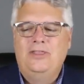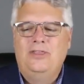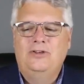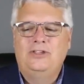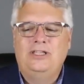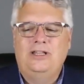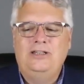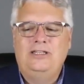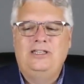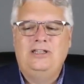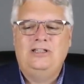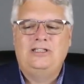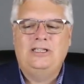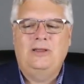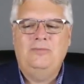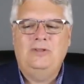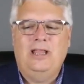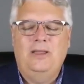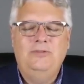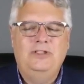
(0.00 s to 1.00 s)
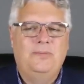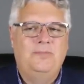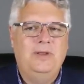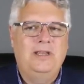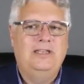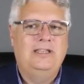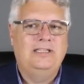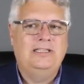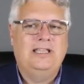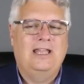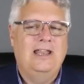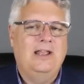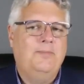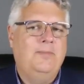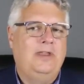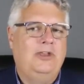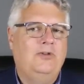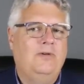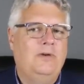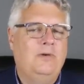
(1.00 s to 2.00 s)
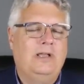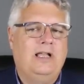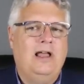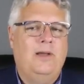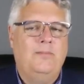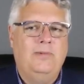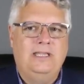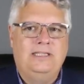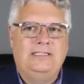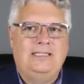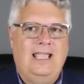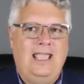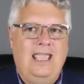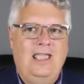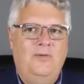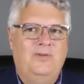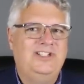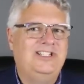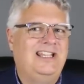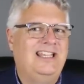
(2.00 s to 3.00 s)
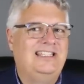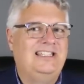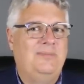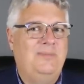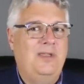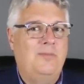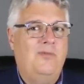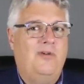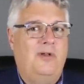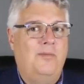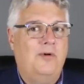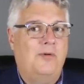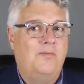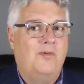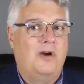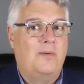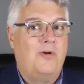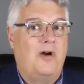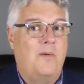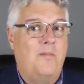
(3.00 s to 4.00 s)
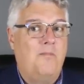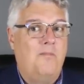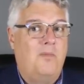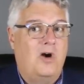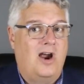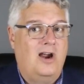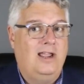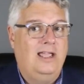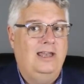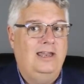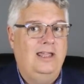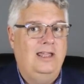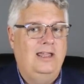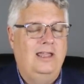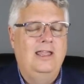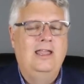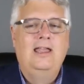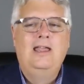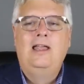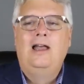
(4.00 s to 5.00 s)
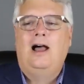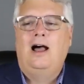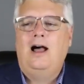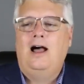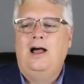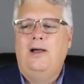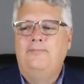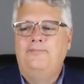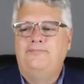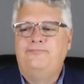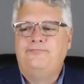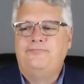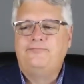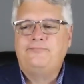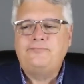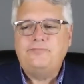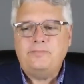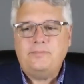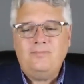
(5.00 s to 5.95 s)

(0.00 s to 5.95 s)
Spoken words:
There's sometimes a big disconnect between what companies say, which gets to be a little bit more about marketing and